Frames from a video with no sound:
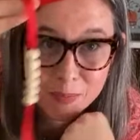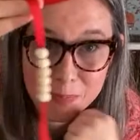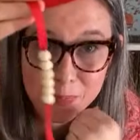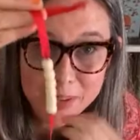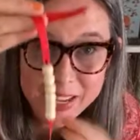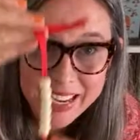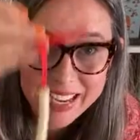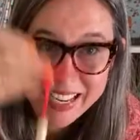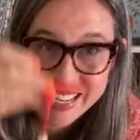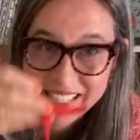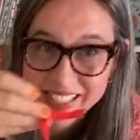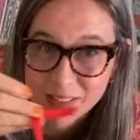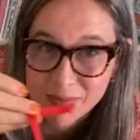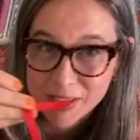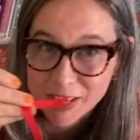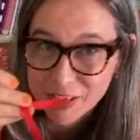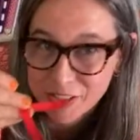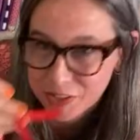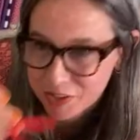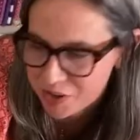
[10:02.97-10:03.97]
beads. I'm
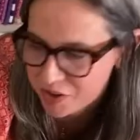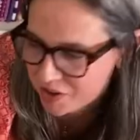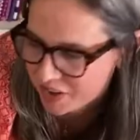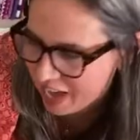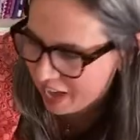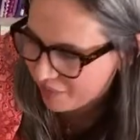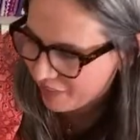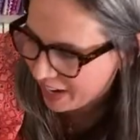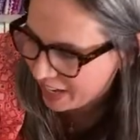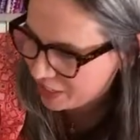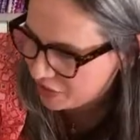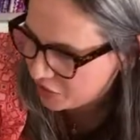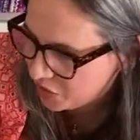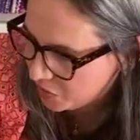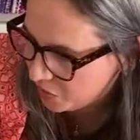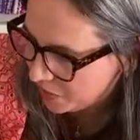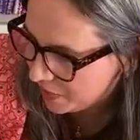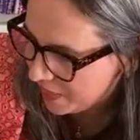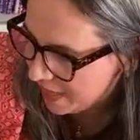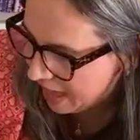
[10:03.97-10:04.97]
going to show you how I
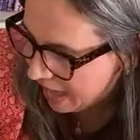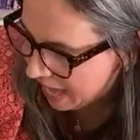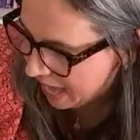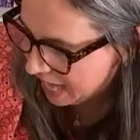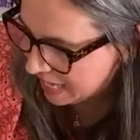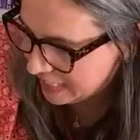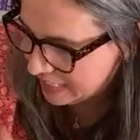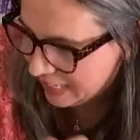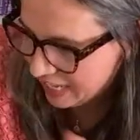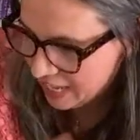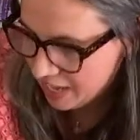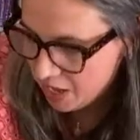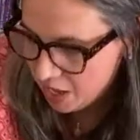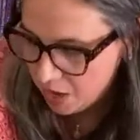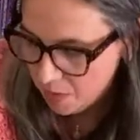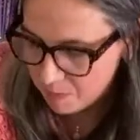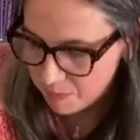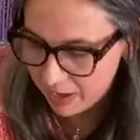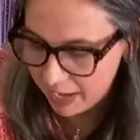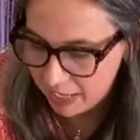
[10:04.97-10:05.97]
do that.
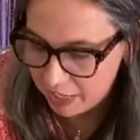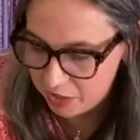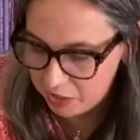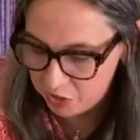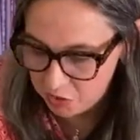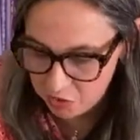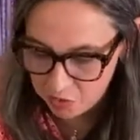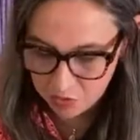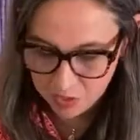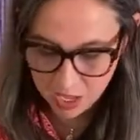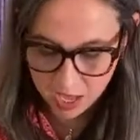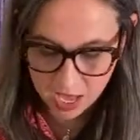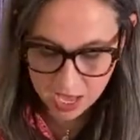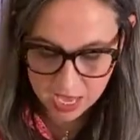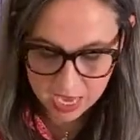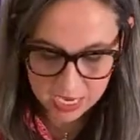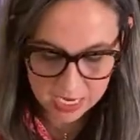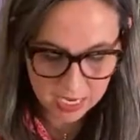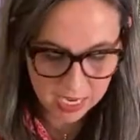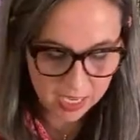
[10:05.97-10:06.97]
My glue
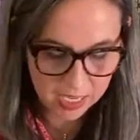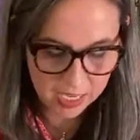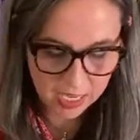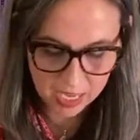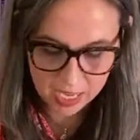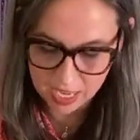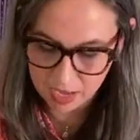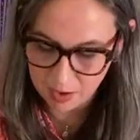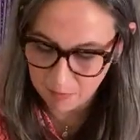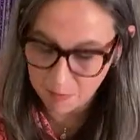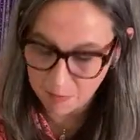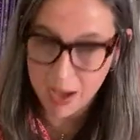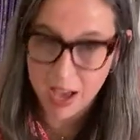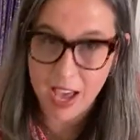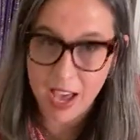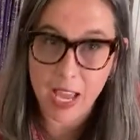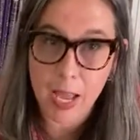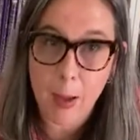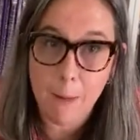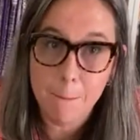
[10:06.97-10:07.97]
gun,
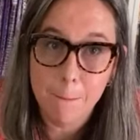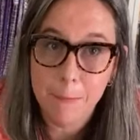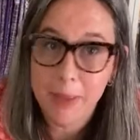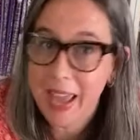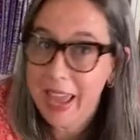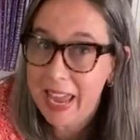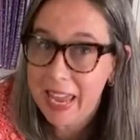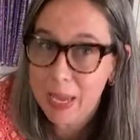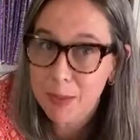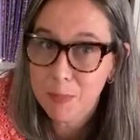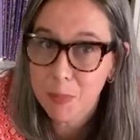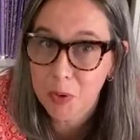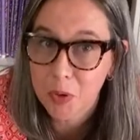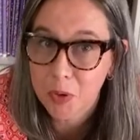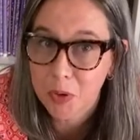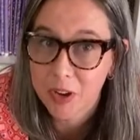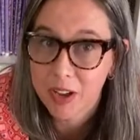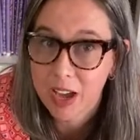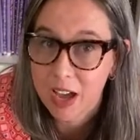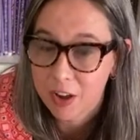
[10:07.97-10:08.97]
my
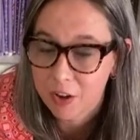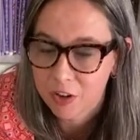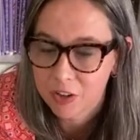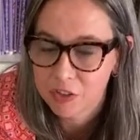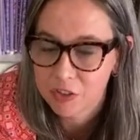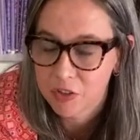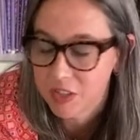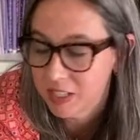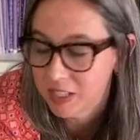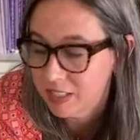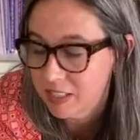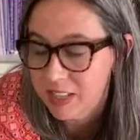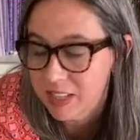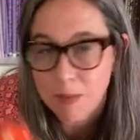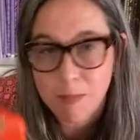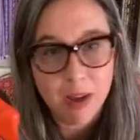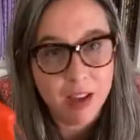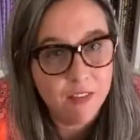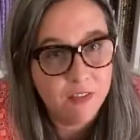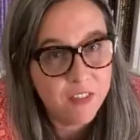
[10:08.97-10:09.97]
paper cutter. So this is
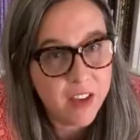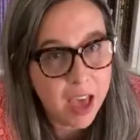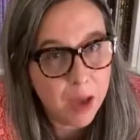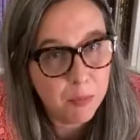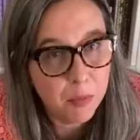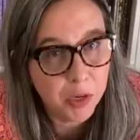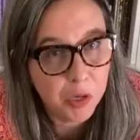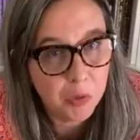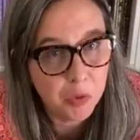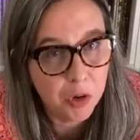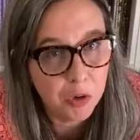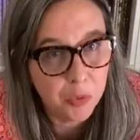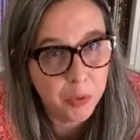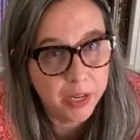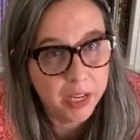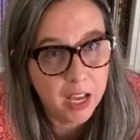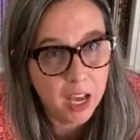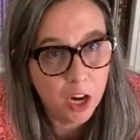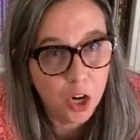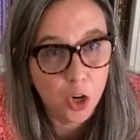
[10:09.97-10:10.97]
not my fabric rotary
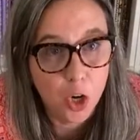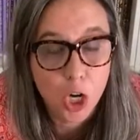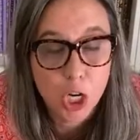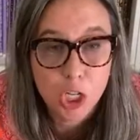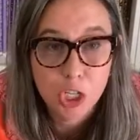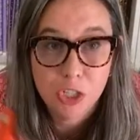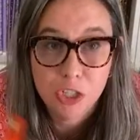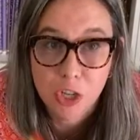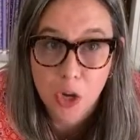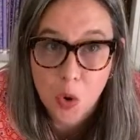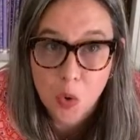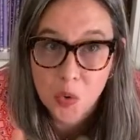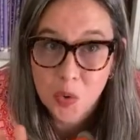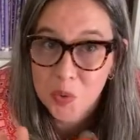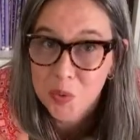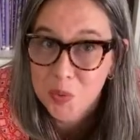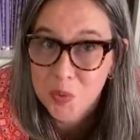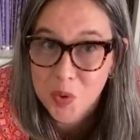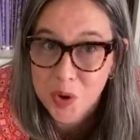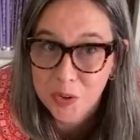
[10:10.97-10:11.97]
cutter. Don't
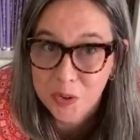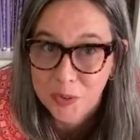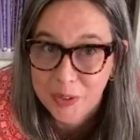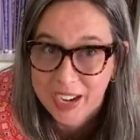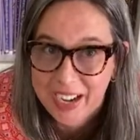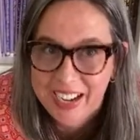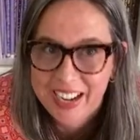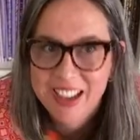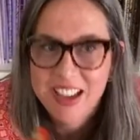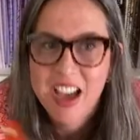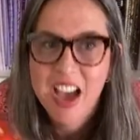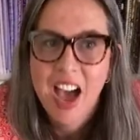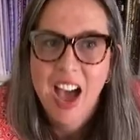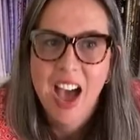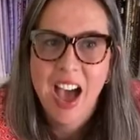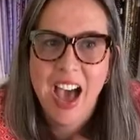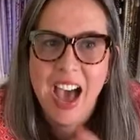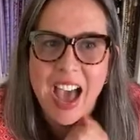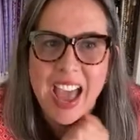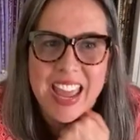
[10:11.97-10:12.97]
worry.
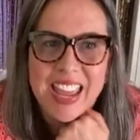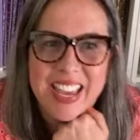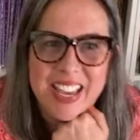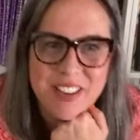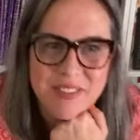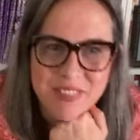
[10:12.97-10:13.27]
I